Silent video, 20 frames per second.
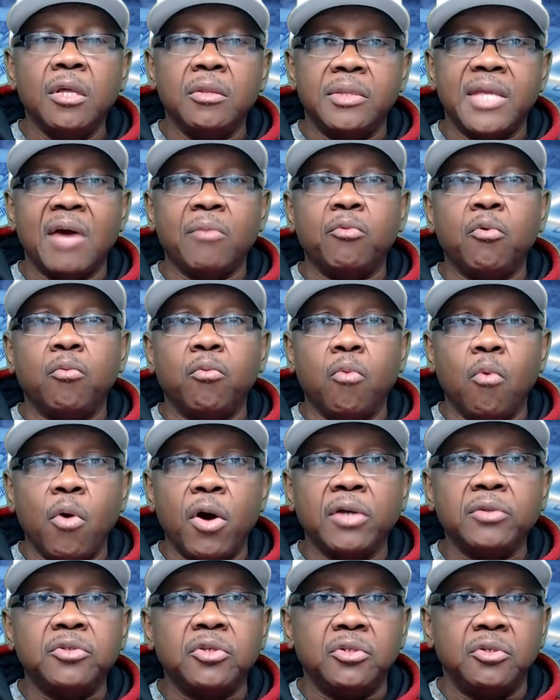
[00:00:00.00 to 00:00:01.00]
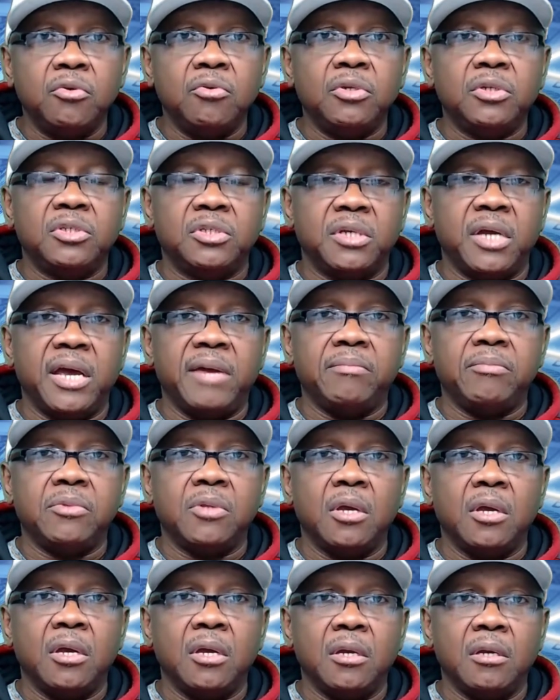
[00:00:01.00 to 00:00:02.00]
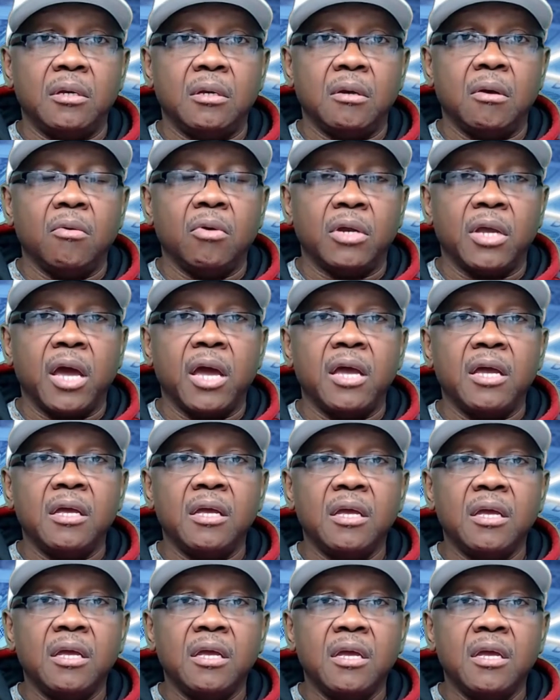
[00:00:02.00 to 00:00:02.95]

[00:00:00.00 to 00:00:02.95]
that would want to do the same thing. Okay?